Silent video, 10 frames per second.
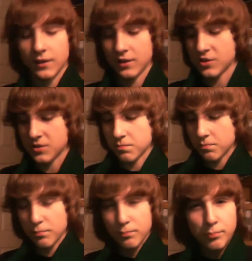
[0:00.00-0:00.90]
and just
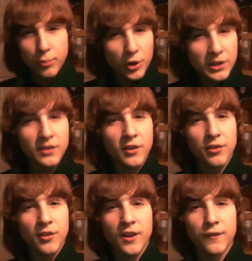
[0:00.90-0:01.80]
putting their
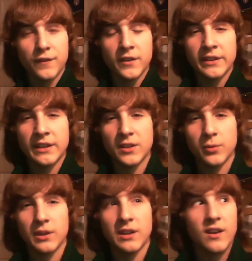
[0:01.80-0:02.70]
thought and feeling into
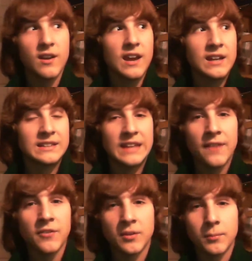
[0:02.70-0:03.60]
it and gave
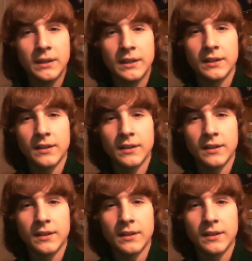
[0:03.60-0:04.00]
it to me,